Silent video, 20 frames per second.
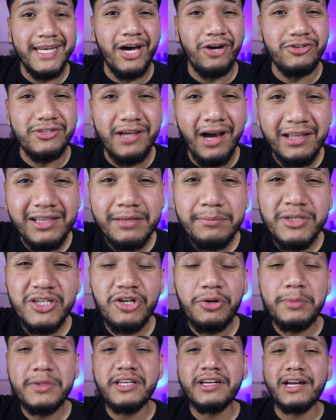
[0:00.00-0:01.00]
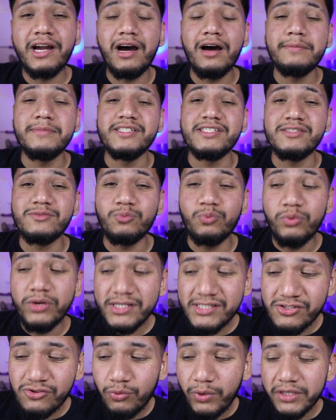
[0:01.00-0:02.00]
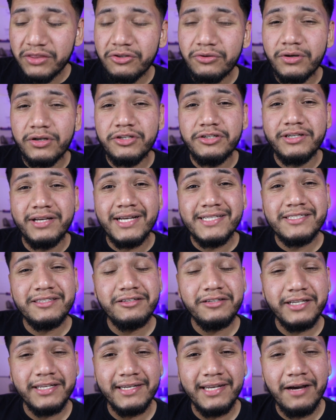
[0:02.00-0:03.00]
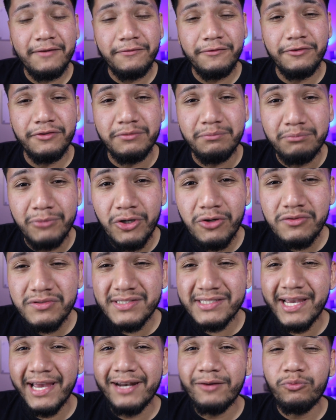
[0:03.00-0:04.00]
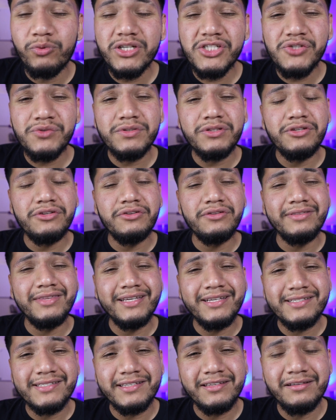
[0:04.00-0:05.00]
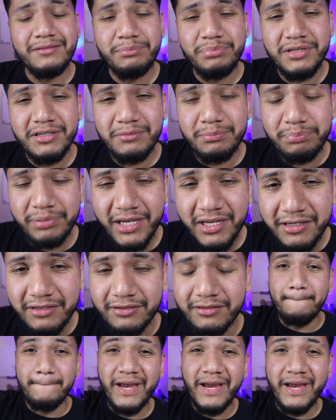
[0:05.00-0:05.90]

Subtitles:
Now y'all let me know in the comments, which dueto are you guys looking out for the most, and which one do you think is gonna be a banger?